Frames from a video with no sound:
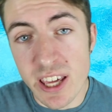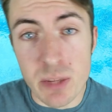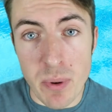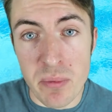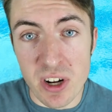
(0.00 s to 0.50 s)
in
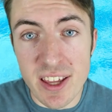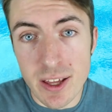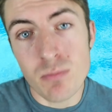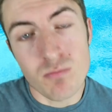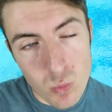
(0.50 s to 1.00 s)
the Premier
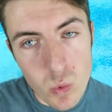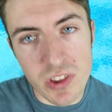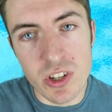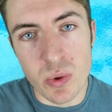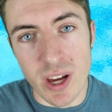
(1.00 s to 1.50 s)
League
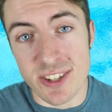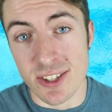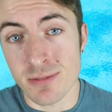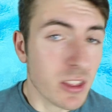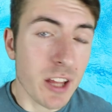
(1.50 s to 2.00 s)
with
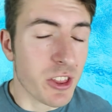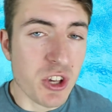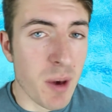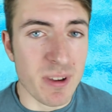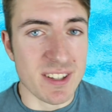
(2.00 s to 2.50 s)
Newcastle. Not the
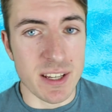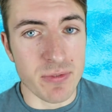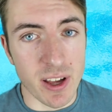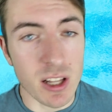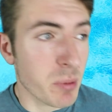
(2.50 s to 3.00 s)
Champions League
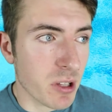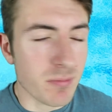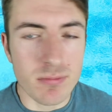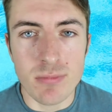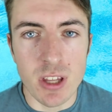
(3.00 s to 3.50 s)
final,
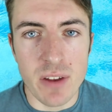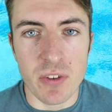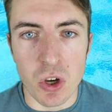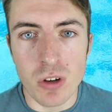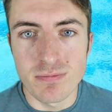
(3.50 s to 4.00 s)
but you
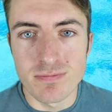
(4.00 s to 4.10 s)
never know.